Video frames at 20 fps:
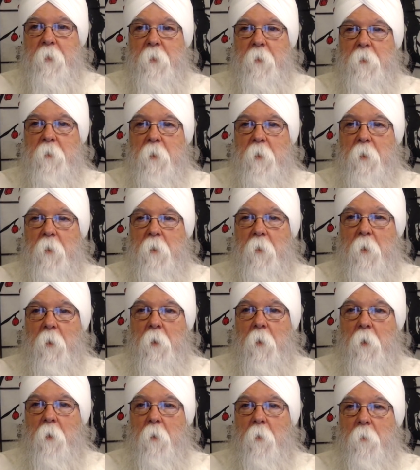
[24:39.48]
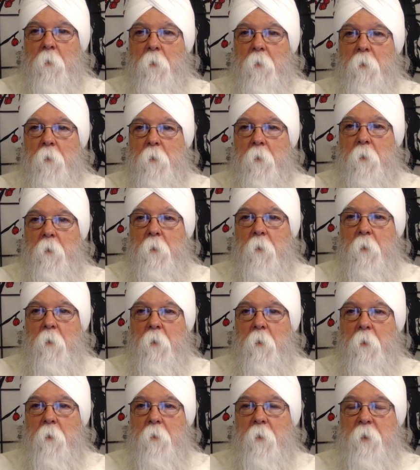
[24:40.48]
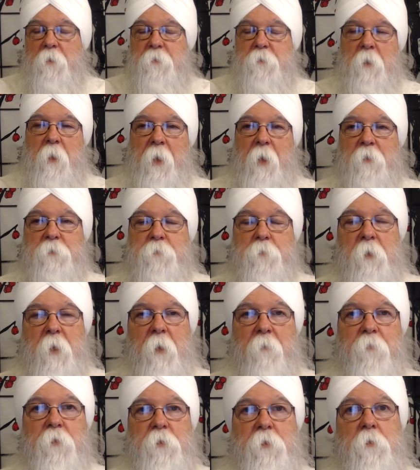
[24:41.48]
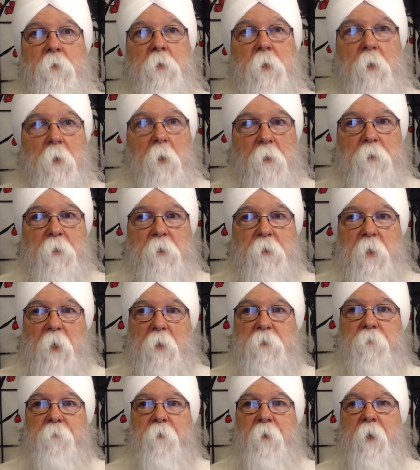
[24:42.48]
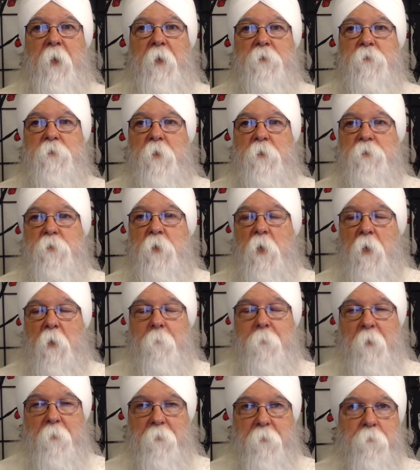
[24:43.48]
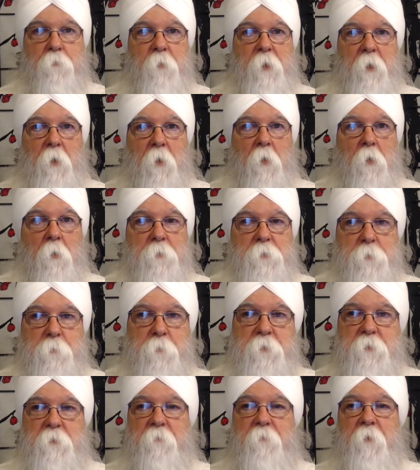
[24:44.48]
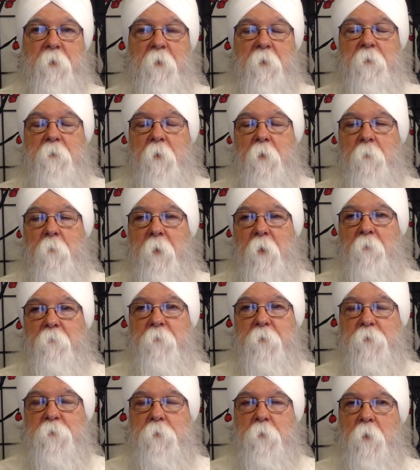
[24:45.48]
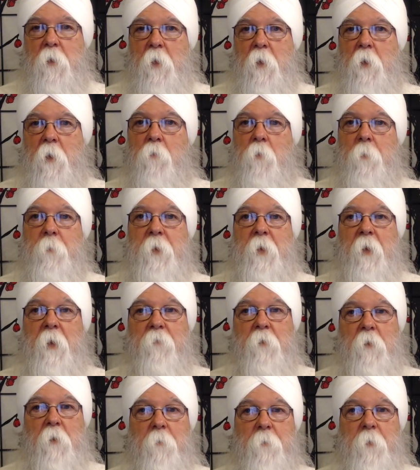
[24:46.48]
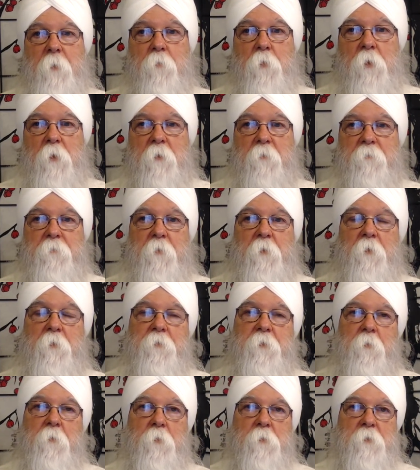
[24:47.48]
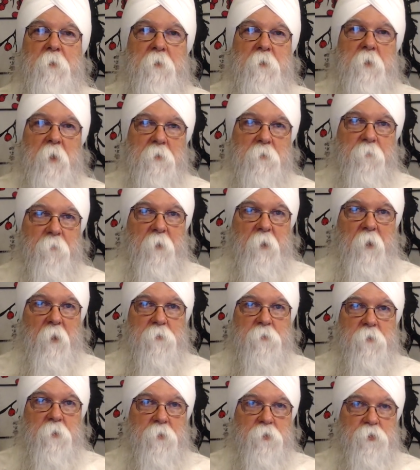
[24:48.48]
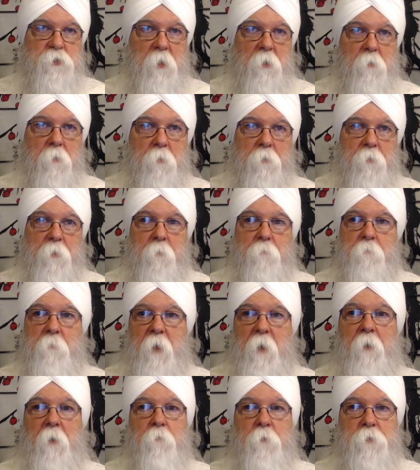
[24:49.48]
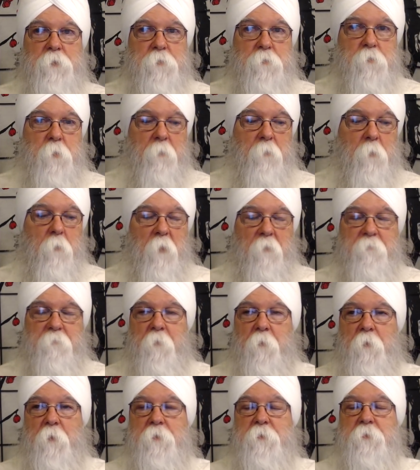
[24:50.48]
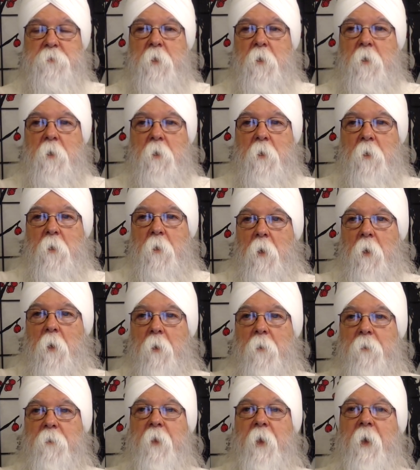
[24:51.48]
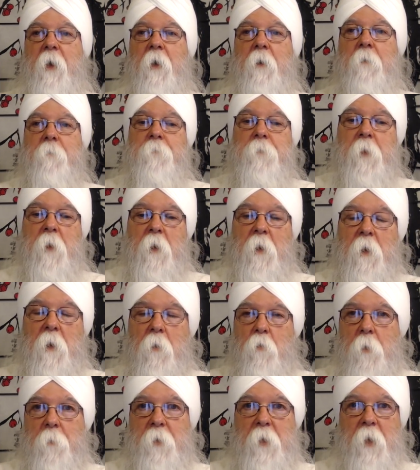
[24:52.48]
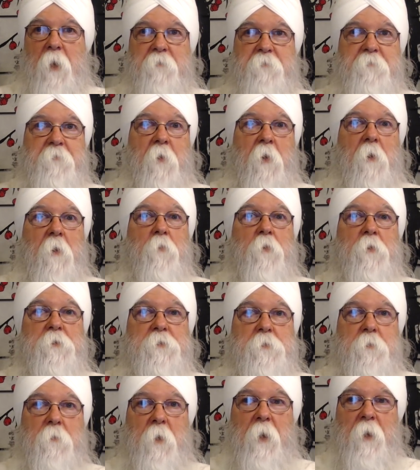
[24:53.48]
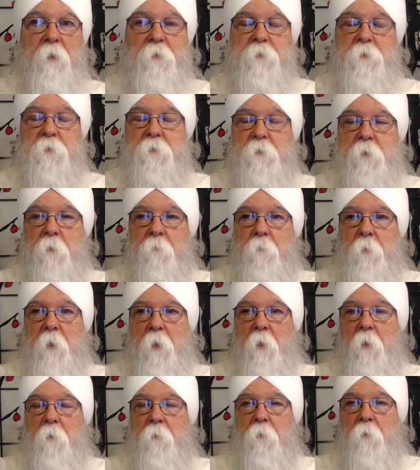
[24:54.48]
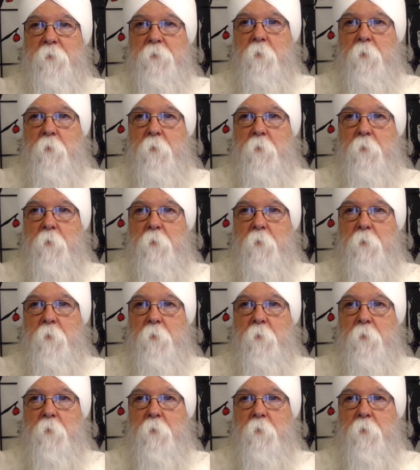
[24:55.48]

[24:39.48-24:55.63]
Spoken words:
in our next class, we're going to have a unit on detoxification and talk about 3 herbs specifically that are beneficial. Women have a little bit more difficulty with detoxification in general than men, which is why we want to focus on that. Women have far more psoriasis than men.